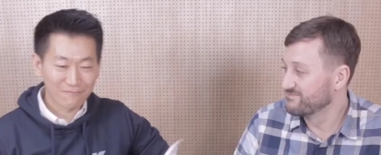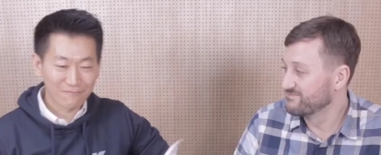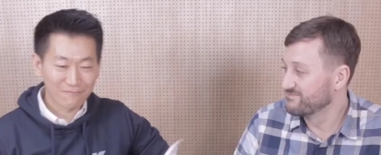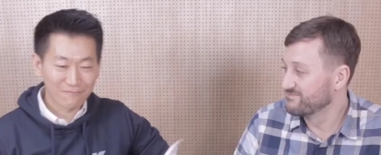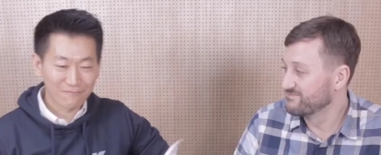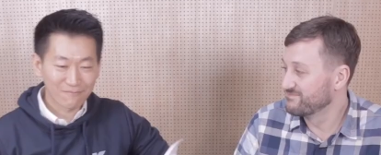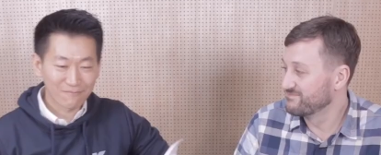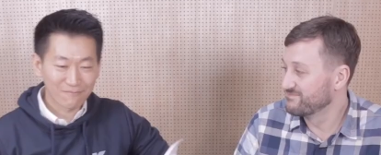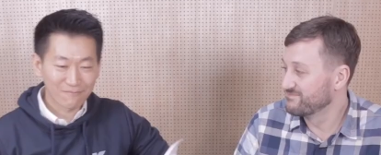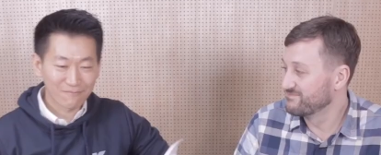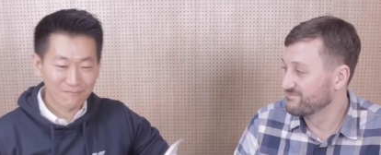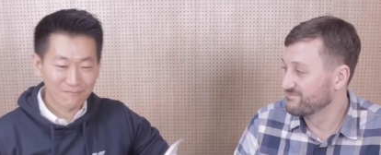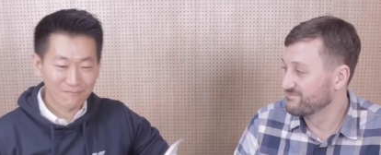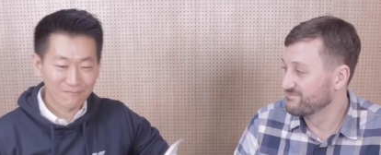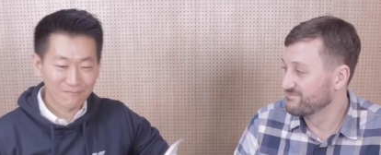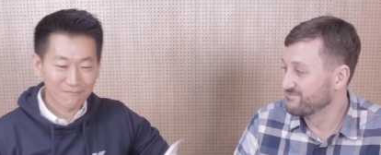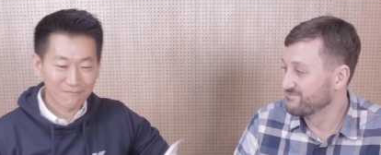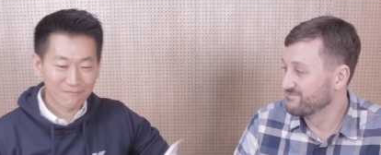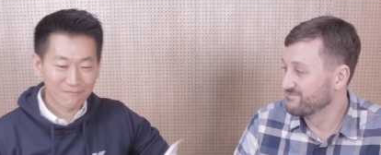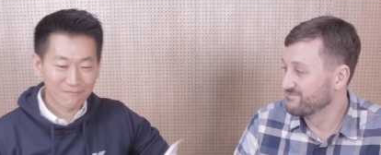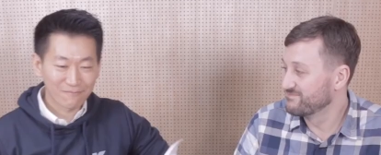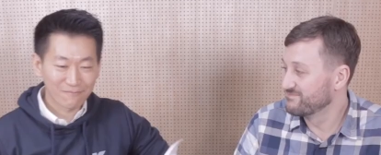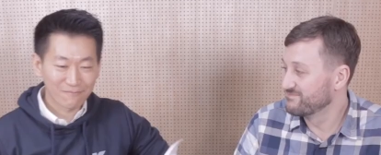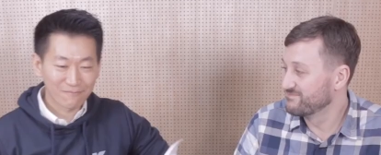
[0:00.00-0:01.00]

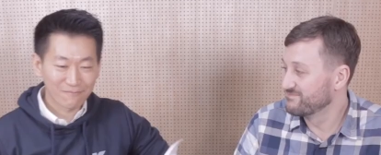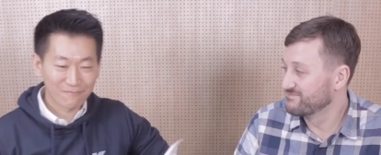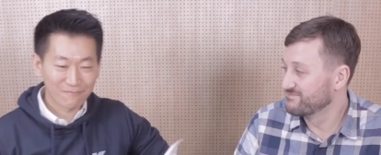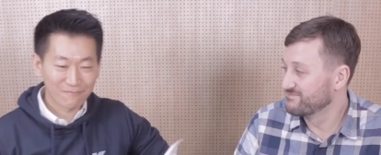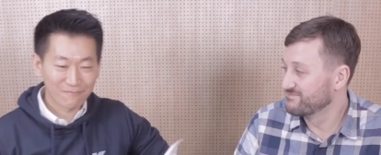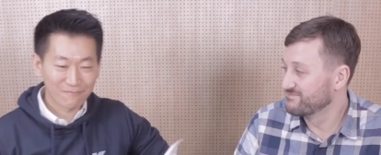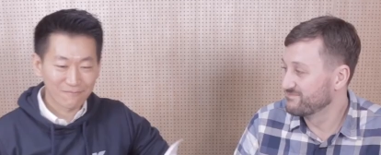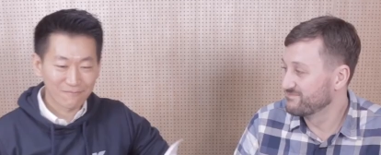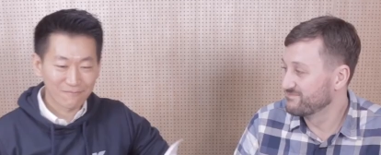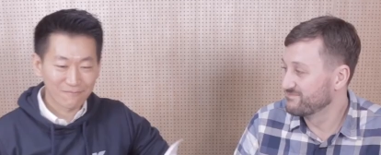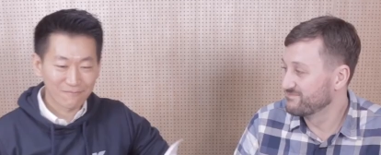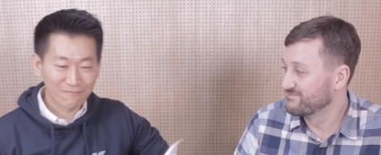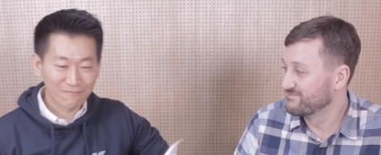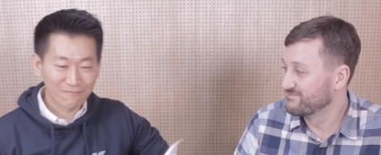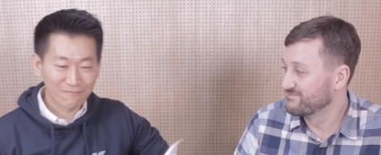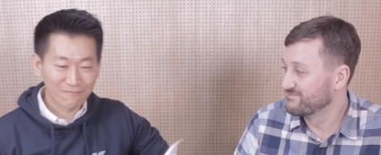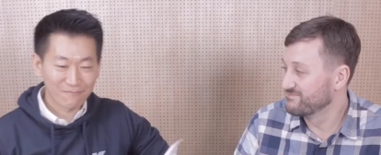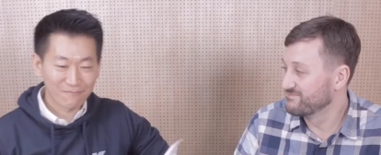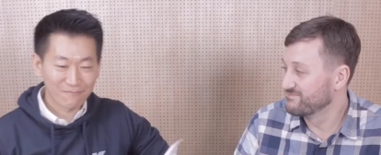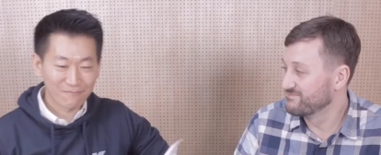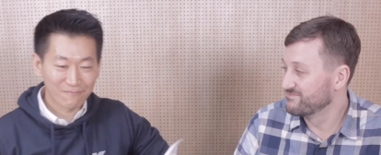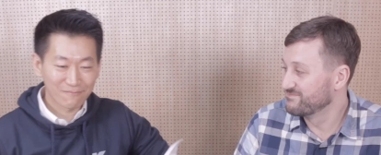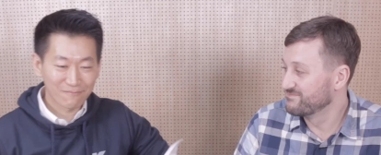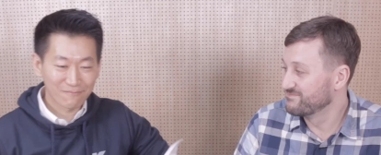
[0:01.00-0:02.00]

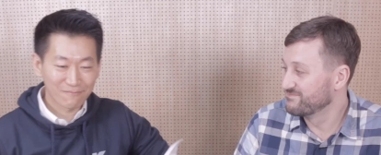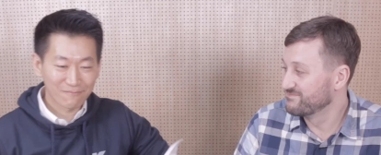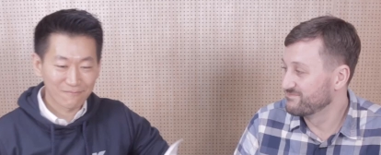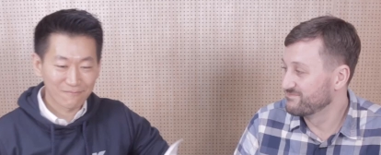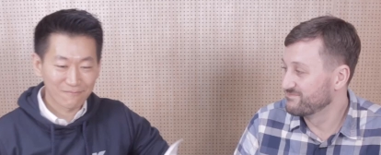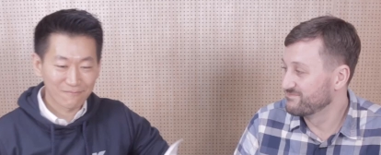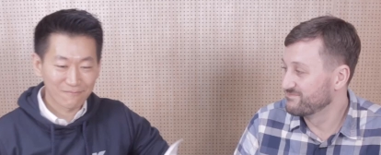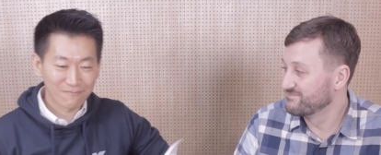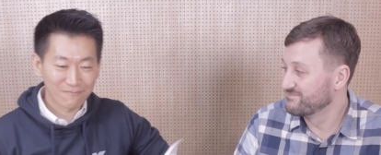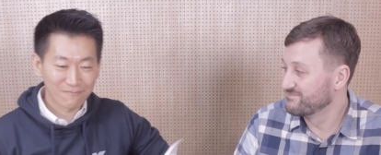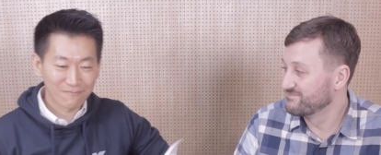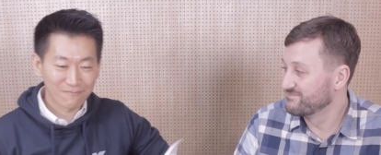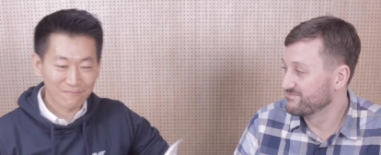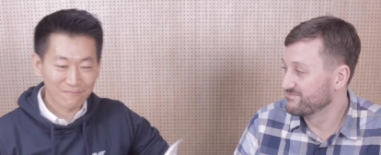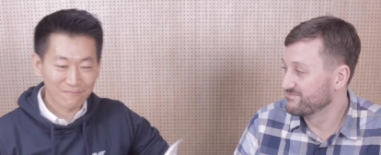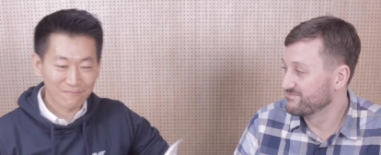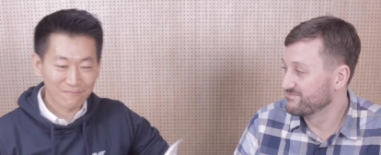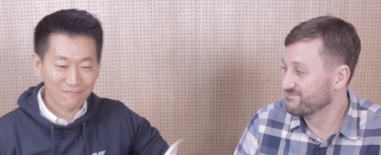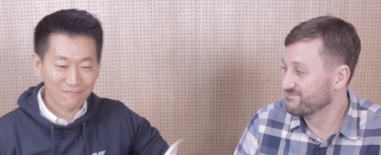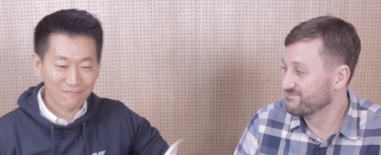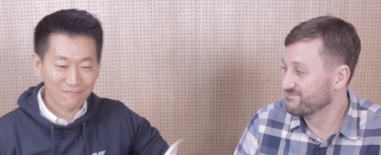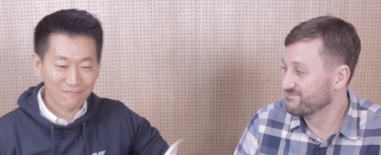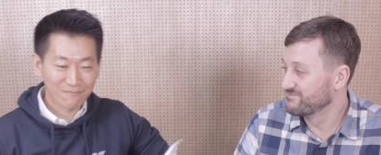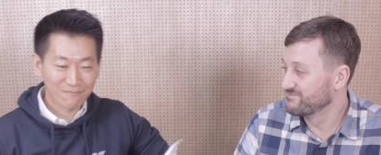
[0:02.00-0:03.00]

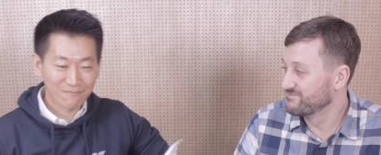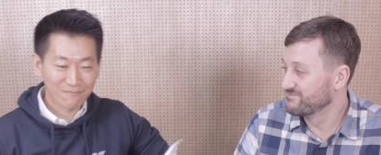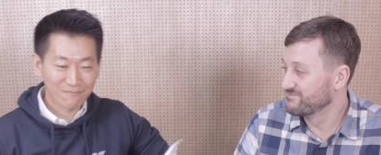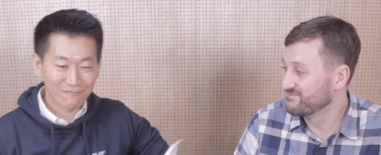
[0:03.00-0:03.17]
(silence)